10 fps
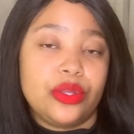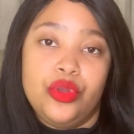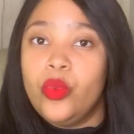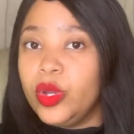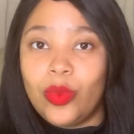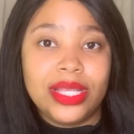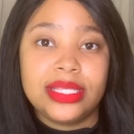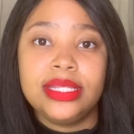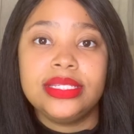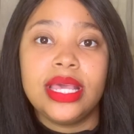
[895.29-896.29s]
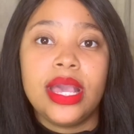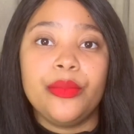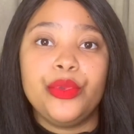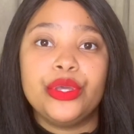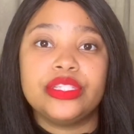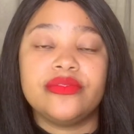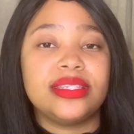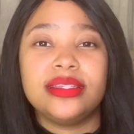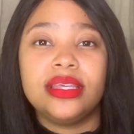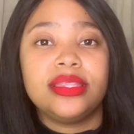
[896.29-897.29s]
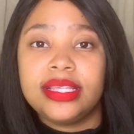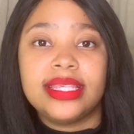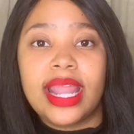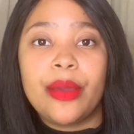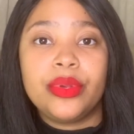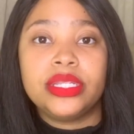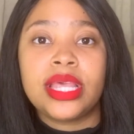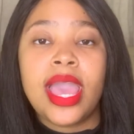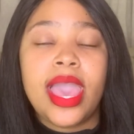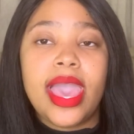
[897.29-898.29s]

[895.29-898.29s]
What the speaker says: No, it wasn't, because of certain things that happened,